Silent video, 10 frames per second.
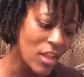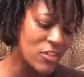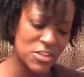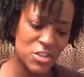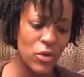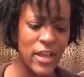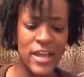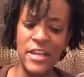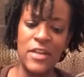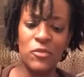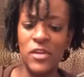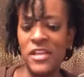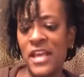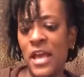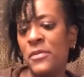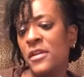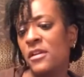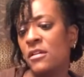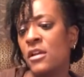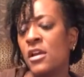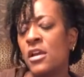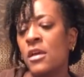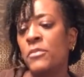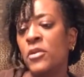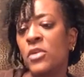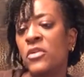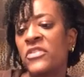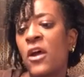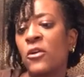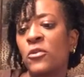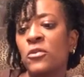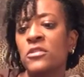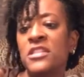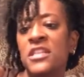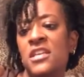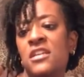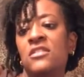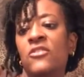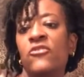Let's go ahead and recap here. Beauty Without Cruelty, the